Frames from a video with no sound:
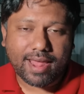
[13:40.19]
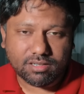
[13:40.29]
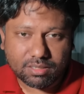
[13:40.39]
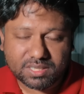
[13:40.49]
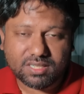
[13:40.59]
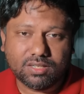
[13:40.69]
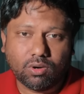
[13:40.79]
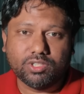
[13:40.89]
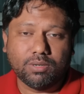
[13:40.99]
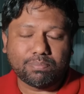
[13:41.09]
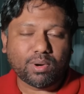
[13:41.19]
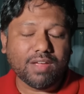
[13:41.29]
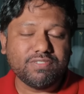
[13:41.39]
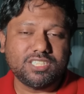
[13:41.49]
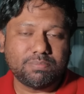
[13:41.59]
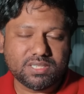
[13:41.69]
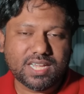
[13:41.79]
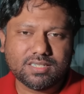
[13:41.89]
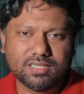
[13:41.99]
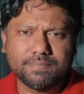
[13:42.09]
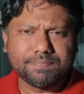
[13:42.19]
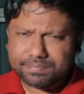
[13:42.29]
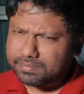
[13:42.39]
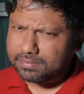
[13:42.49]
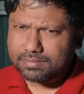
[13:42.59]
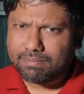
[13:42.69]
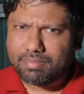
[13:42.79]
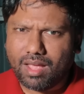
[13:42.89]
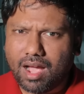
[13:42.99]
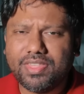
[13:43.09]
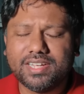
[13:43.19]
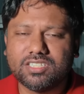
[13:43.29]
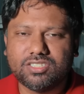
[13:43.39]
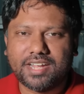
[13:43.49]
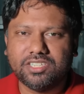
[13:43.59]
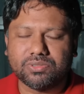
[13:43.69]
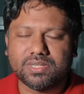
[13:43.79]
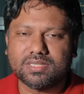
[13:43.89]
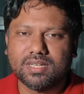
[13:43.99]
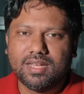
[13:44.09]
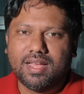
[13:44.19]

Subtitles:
anonymity or your privacy protected, I think it's dangerous.